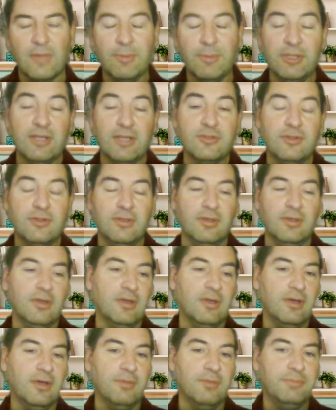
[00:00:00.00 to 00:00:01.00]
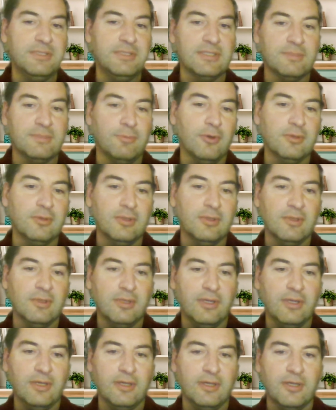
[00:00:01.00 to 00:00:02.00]
actually, business
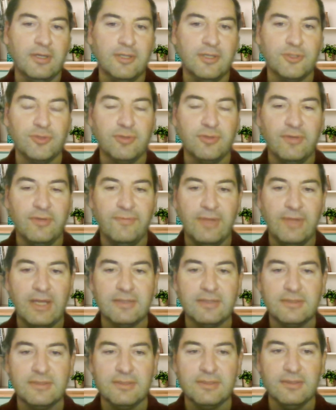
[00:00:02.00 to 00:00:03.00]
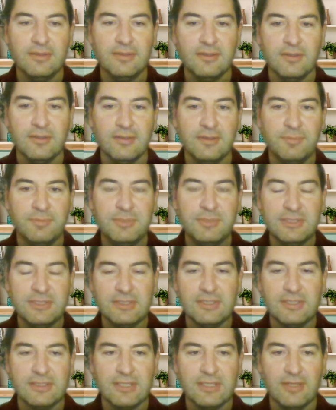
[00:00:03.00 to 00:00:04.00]
model should reflect the
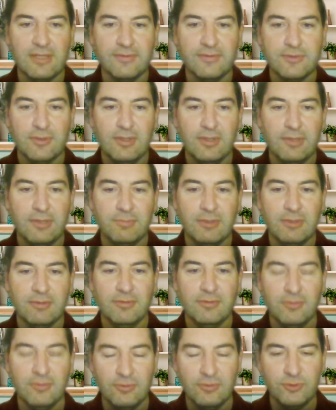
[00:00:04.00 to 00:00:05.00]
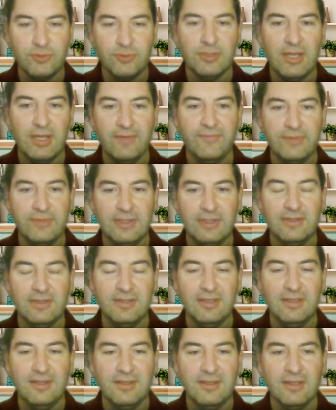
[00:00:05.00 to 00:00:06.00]
business itself. So, like, you should have
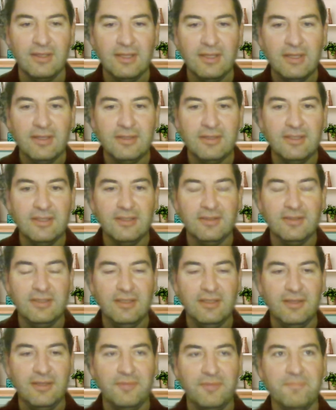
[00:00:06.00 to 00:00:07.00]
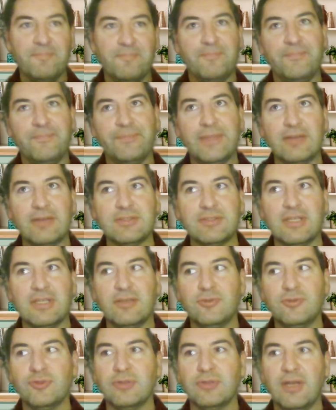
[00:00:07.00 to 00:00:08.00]
the how to say,
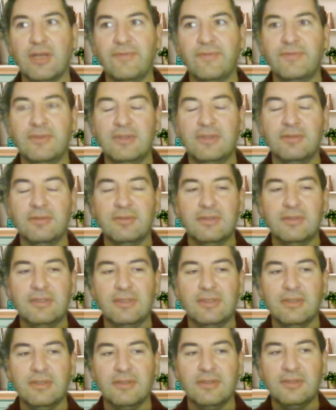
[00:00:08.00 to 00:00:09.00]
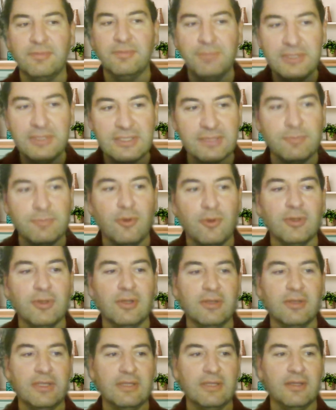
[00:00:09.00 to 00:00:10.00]
you should have the business
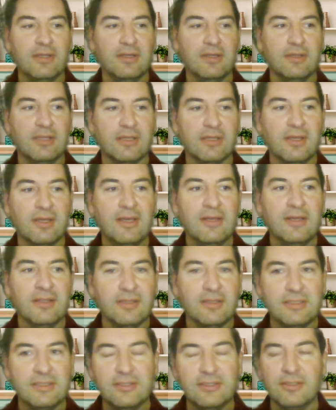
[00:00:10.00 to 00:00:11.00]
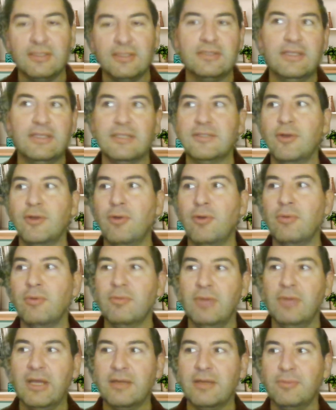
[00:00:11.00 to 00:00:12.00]
model. Like, there's no
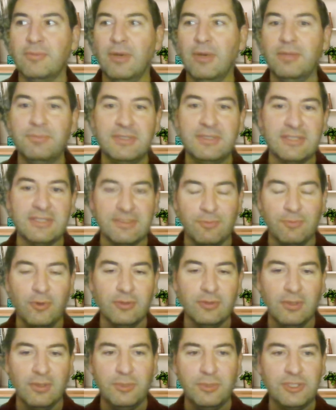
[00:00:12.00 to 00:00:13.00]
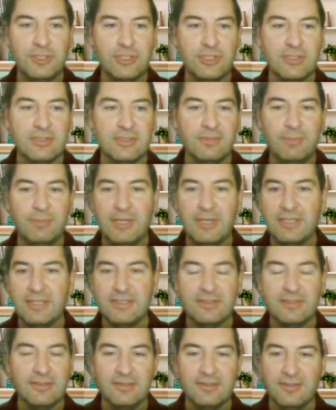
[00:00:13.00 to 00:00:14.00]
like one business model which is the
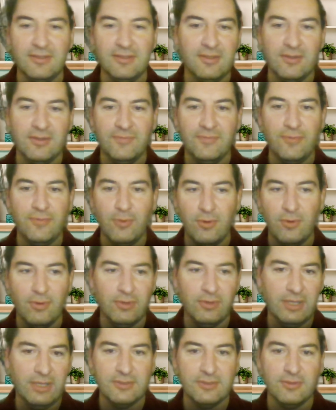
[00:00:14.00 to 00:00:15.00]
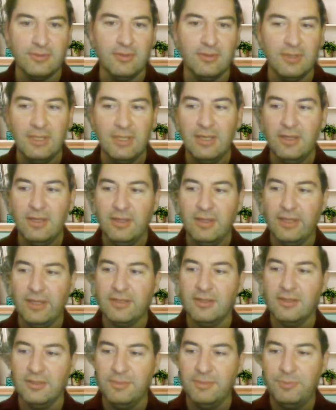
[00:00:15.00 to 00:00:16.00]
best for all. Yeah. So, like
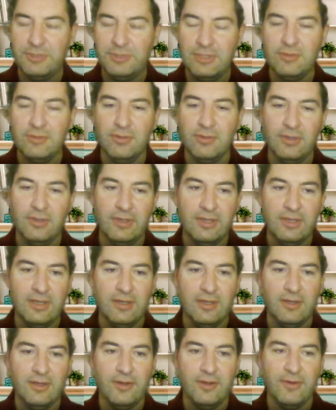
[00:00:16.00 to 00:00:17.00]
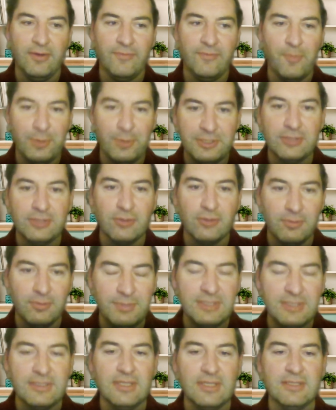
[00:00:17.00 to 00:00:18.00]
the particular for particular
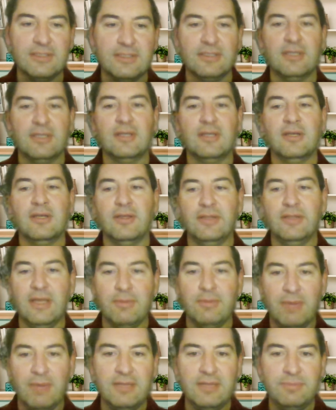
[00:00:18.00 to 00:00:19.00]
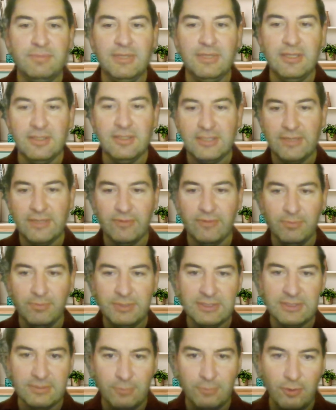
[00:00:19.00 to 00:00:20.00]
business, there might be several
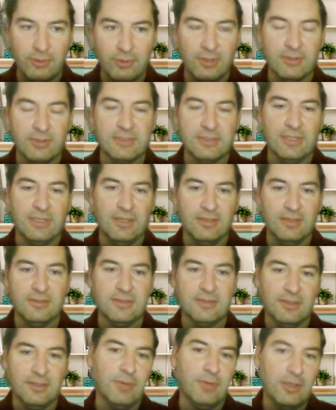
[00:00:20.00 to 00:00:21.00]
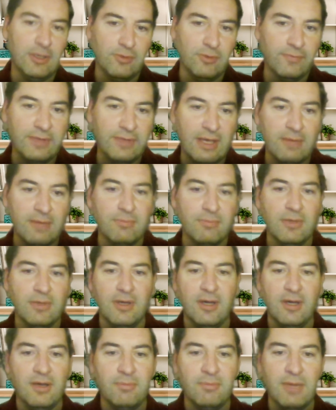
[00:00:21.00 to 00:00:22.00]
business models, and one of them
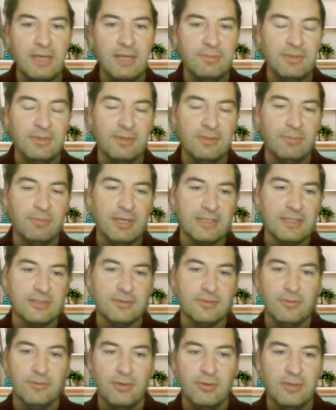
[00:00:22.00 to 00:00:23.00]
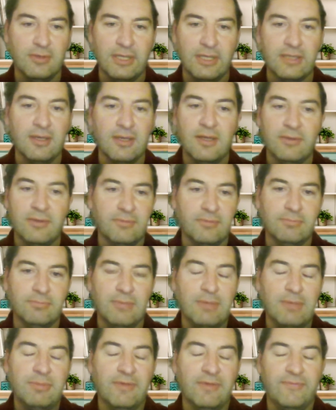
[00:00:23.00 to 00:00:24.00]
might be the best, or like
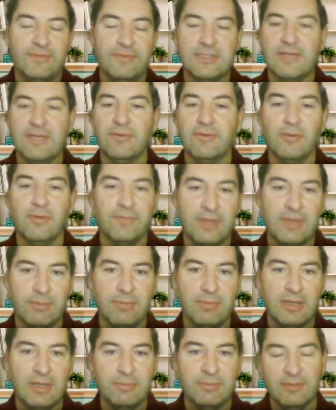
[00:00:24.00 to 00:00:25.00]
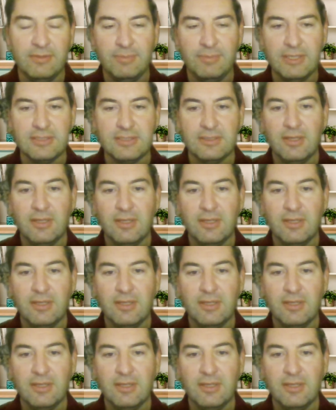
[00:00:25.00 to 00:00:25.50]
maybe several of them might be the best.